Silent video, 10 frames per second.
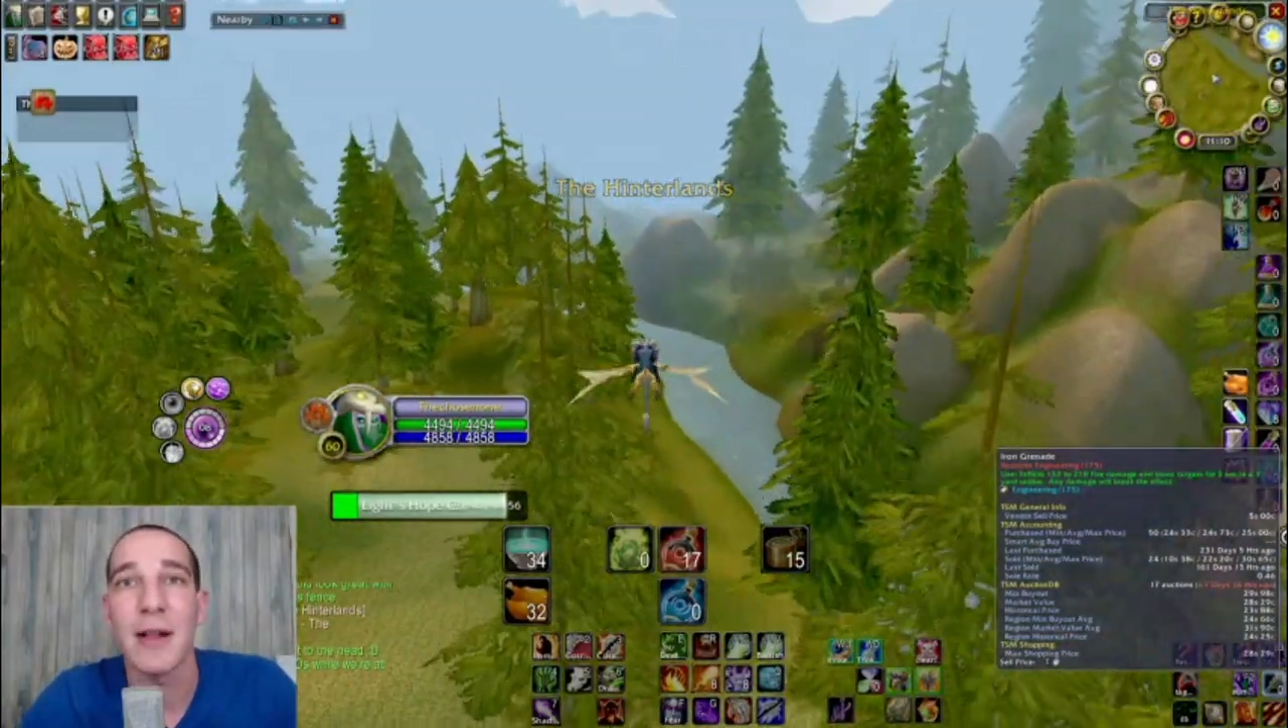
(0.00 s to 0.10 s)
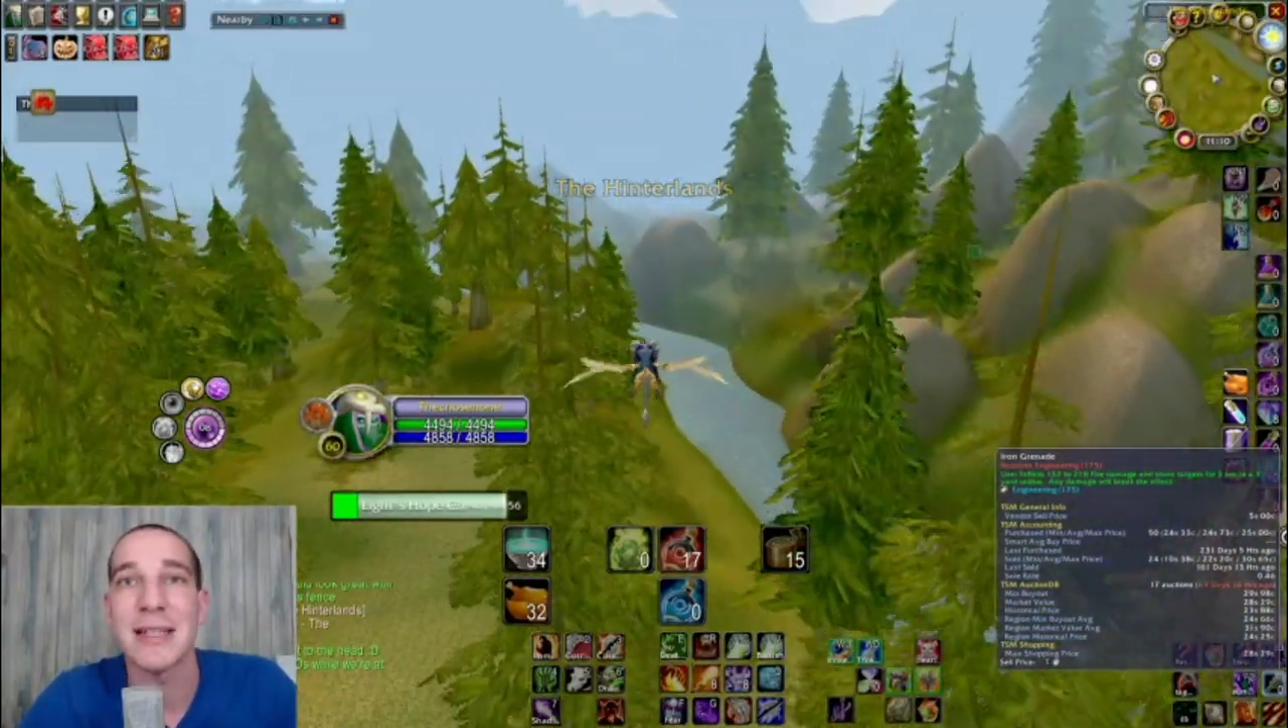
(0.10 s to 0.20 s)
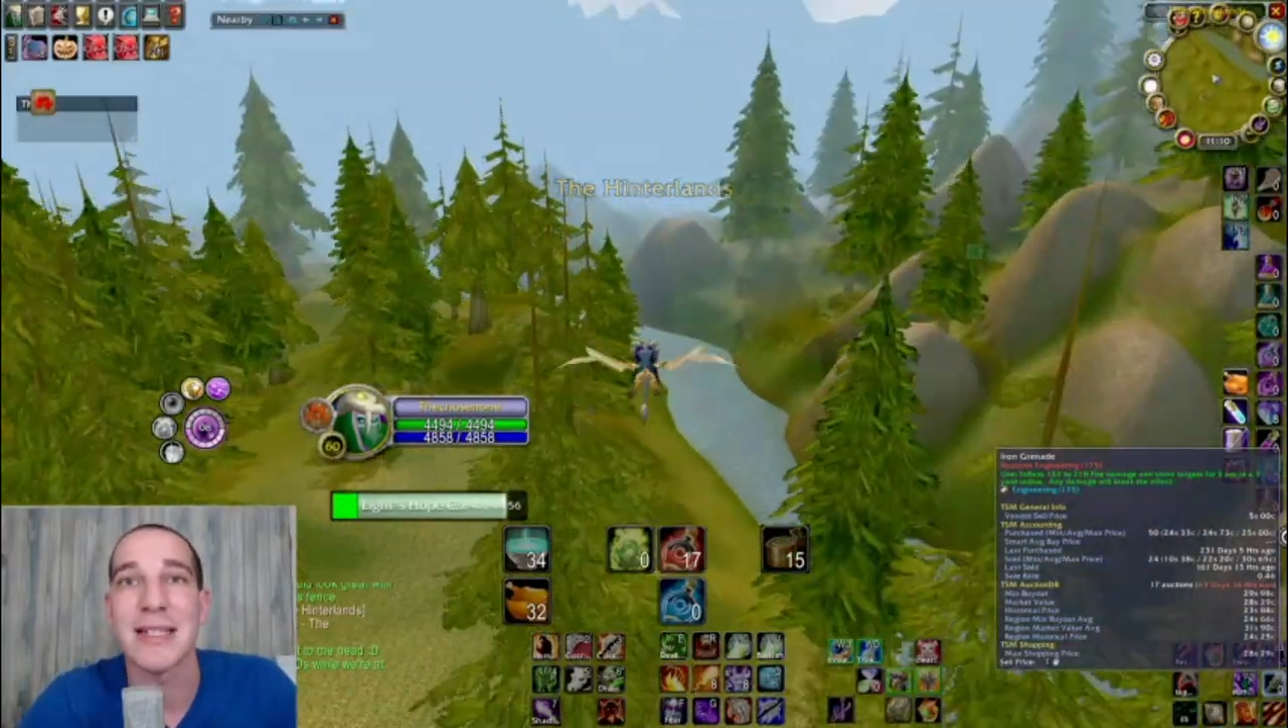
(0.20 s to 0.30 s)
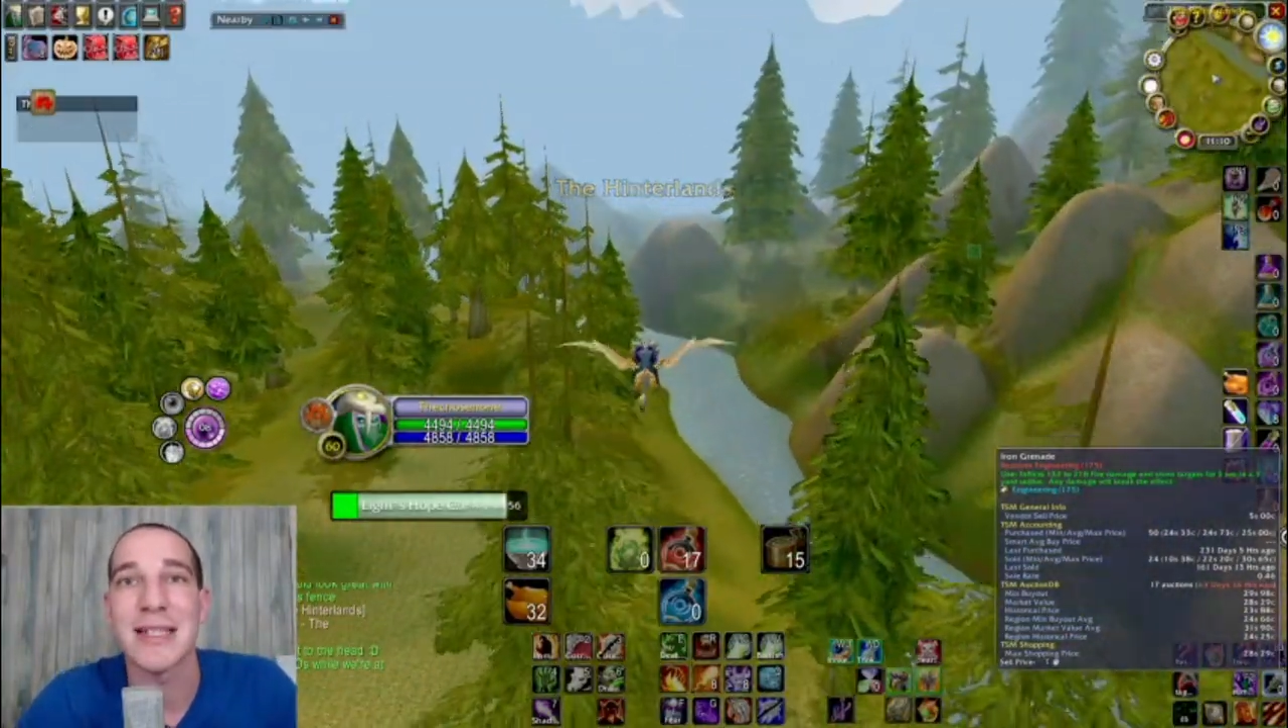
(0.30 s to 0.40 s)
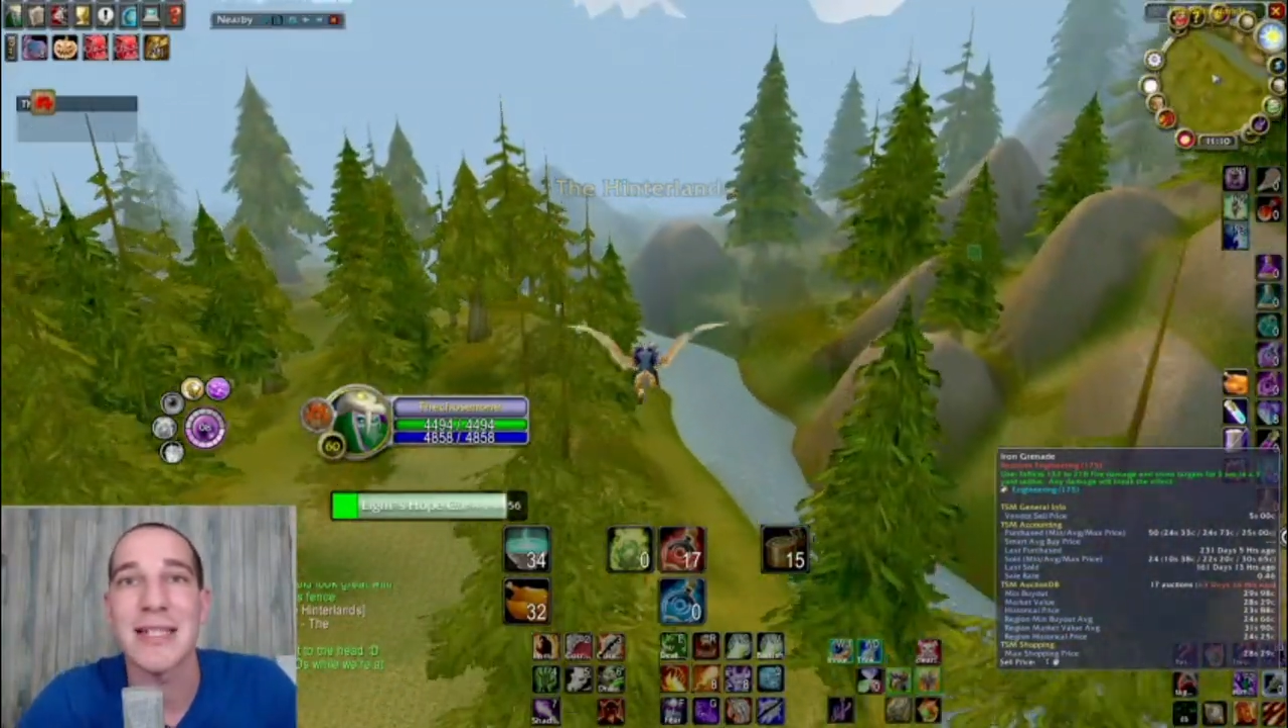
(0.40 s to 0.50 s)

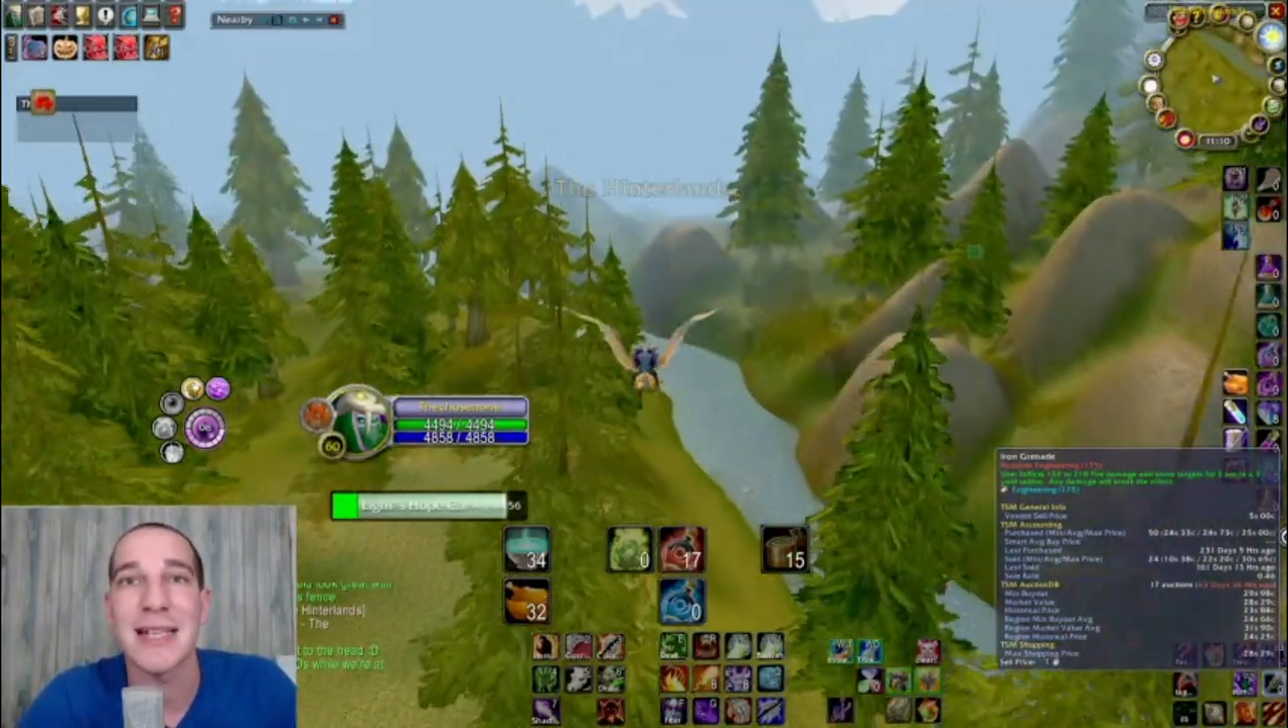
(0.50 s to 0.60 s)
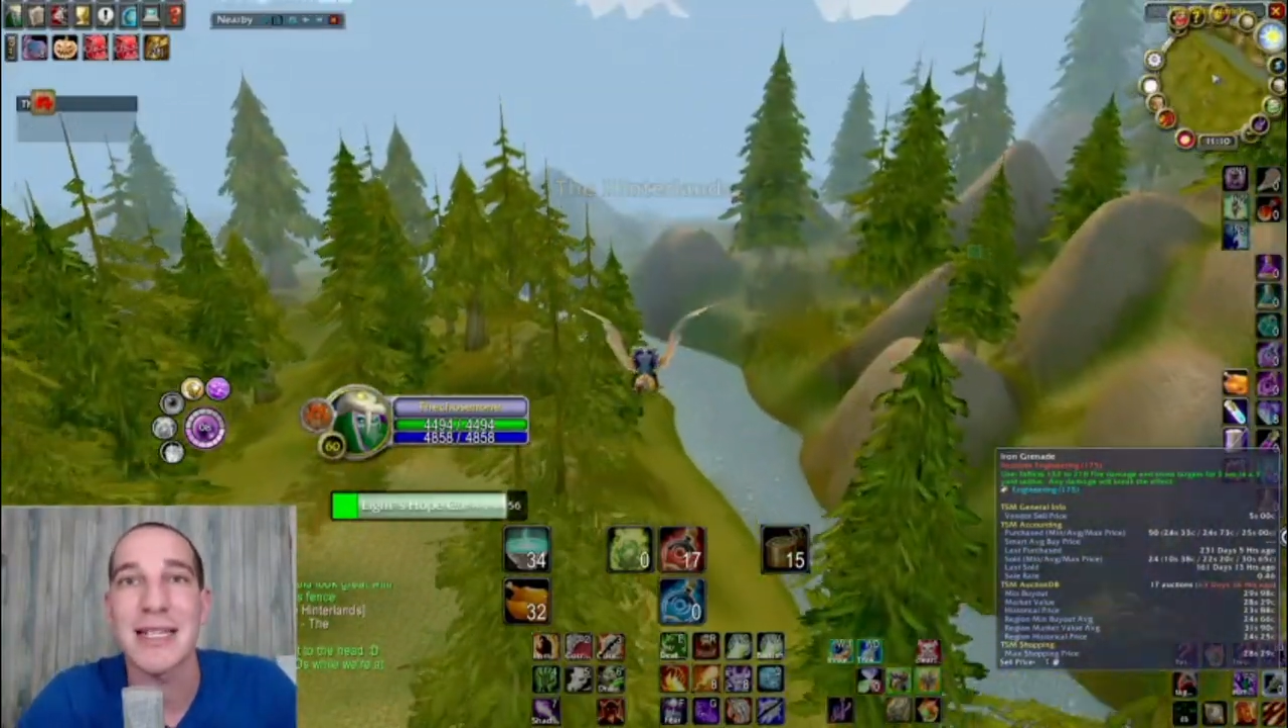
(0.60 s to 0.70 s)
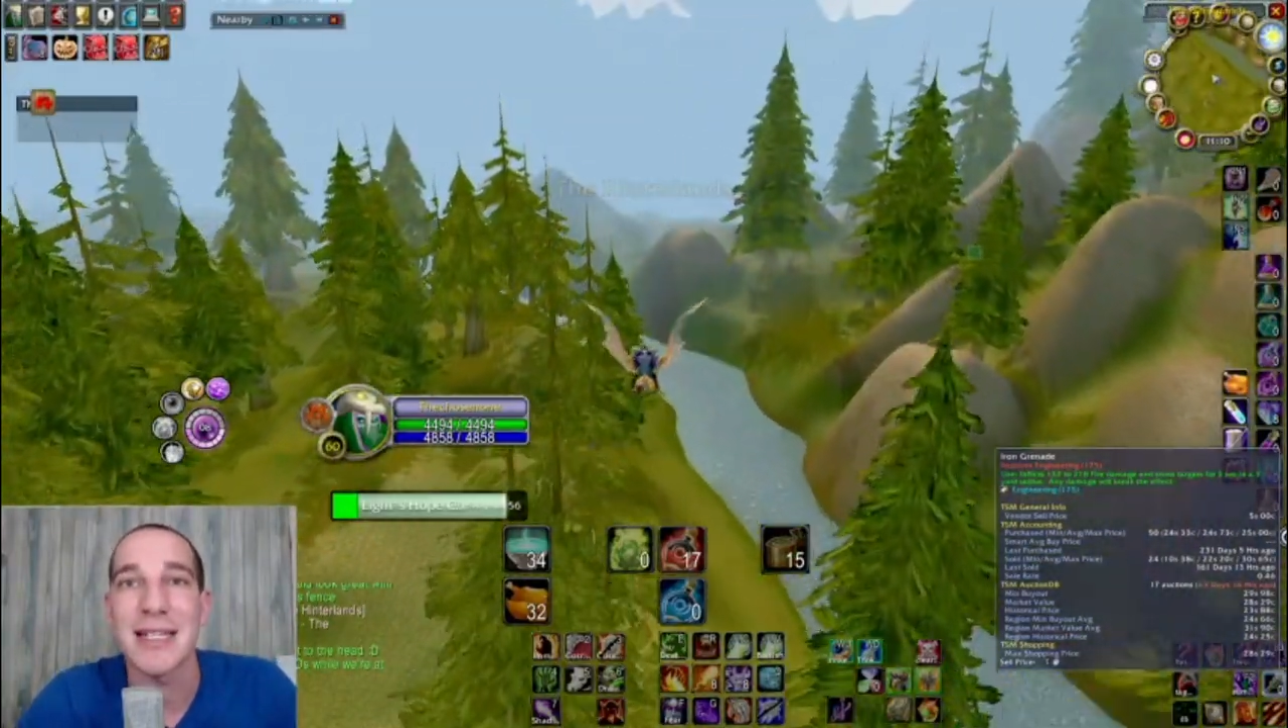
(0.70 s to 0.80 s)
that's a 60